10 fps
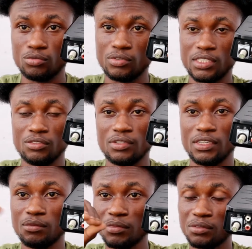with TV.
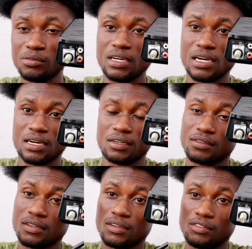The manu we are
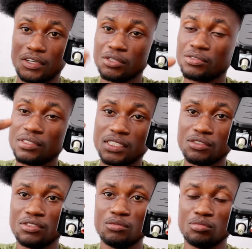flash screen
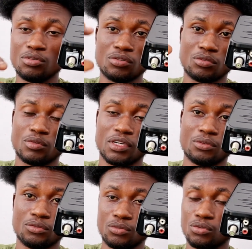TV in baby on my
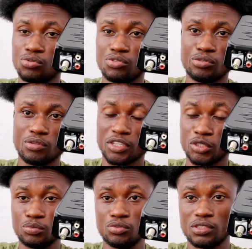audio
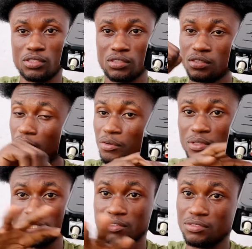output. If you
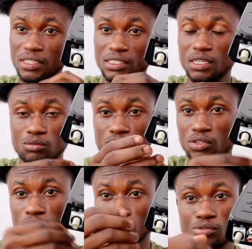TV nature
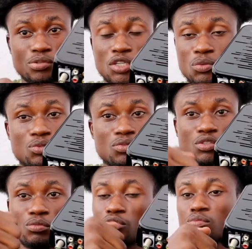about audio output, when
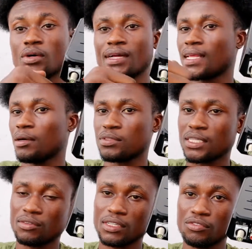you a tap
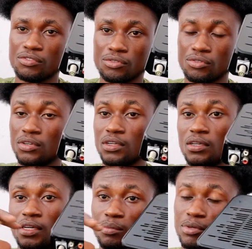sound therefore
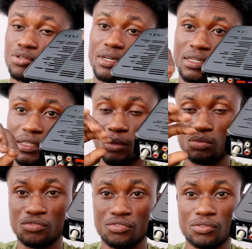a person and tap
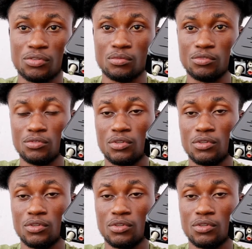on feel home.